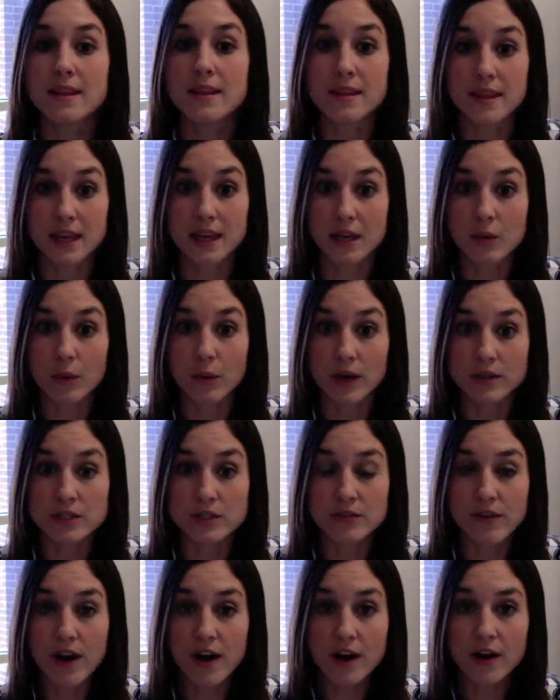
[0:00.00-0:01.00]
Think Wells
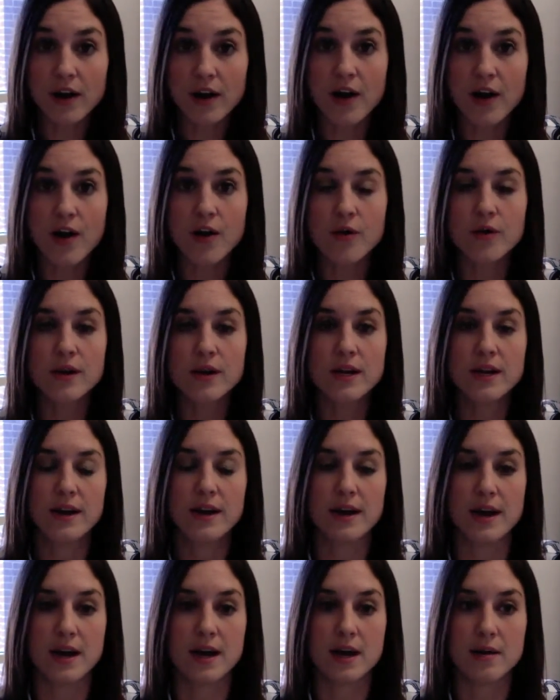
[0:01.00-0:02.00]
Fargo,
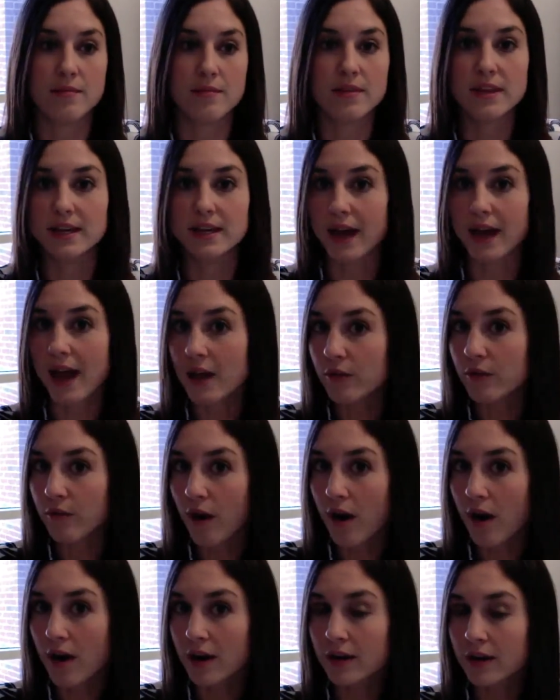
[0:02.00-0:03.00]
think
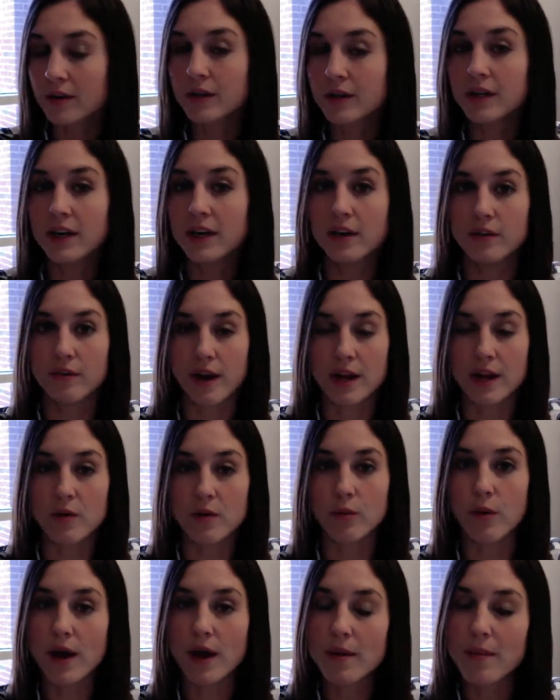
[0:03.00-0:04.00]
Enron, right?
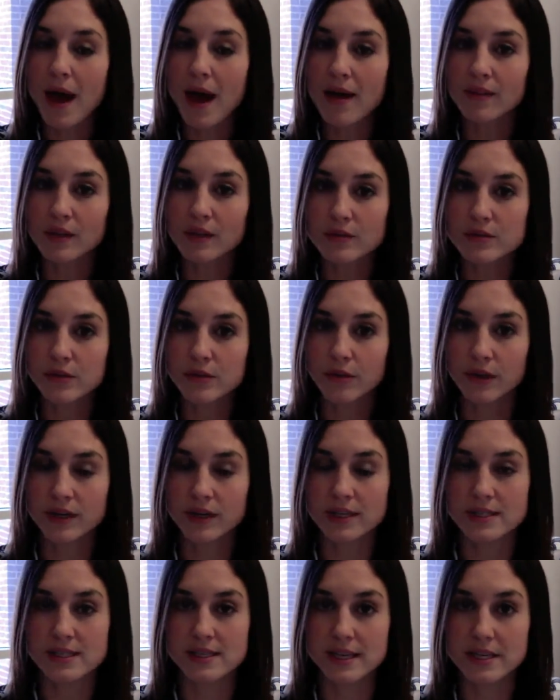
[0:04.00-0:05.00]
What about those
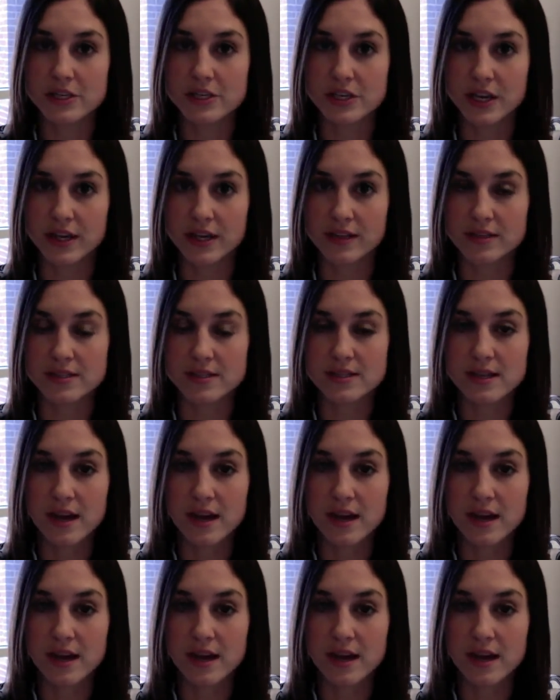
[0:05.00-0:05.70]
organizations